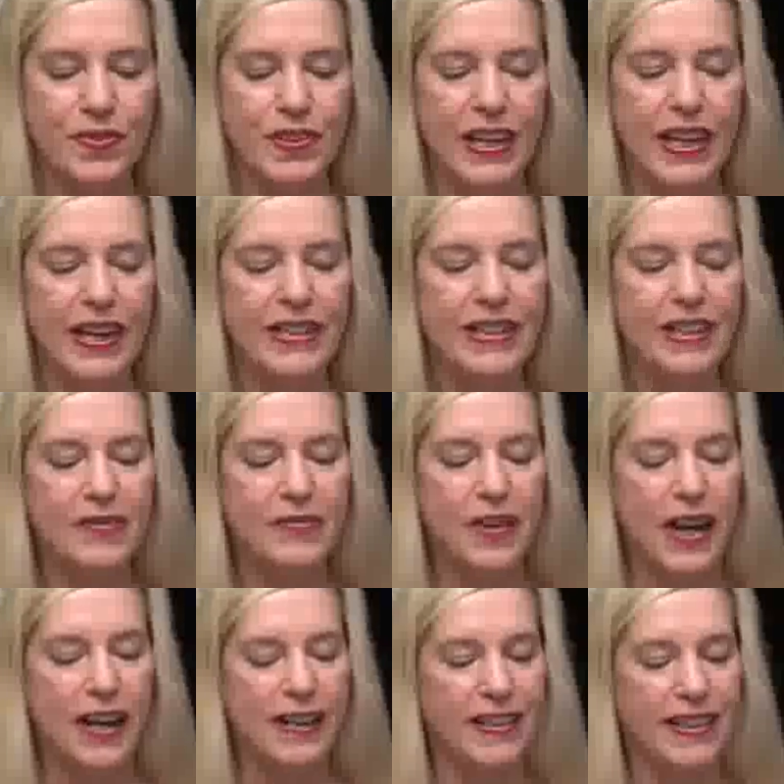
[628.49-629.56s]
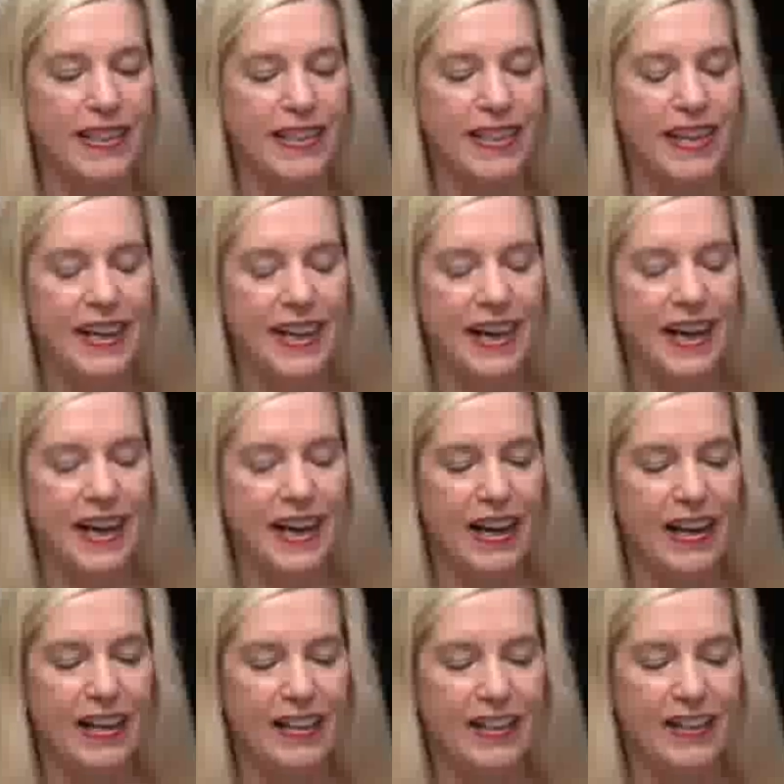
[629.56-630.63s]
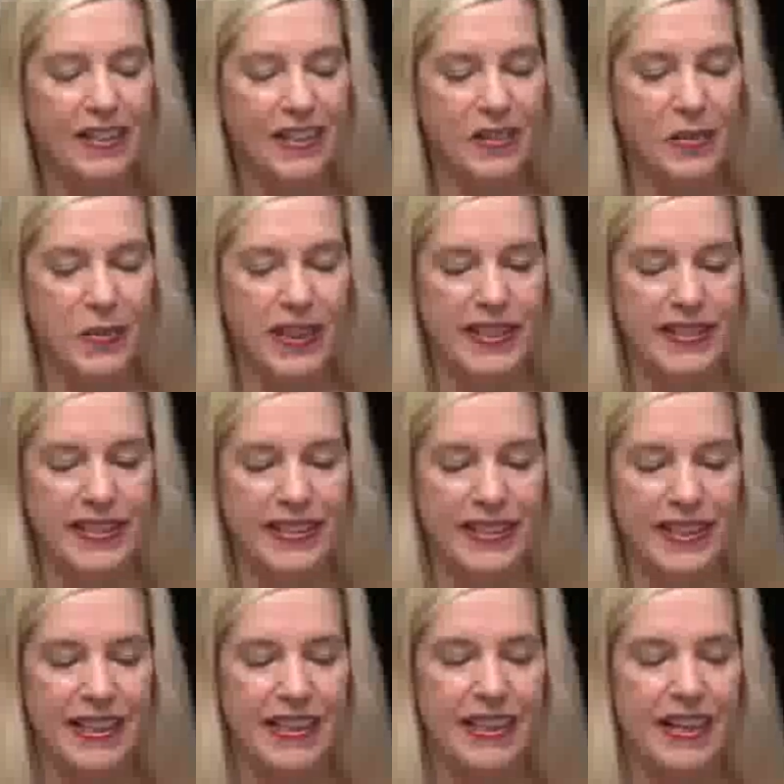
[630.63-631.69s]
And then finally, just recently,